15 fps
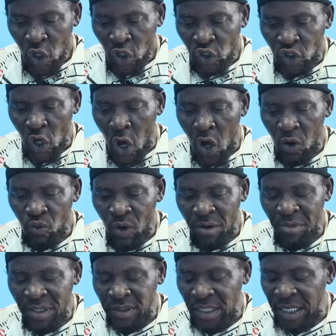So
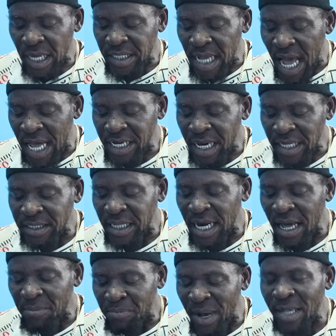when me get under
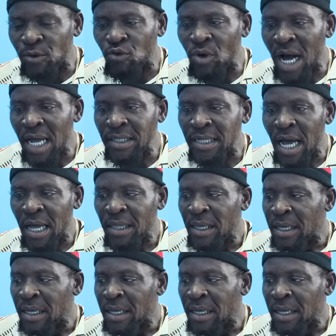cellar, pot water.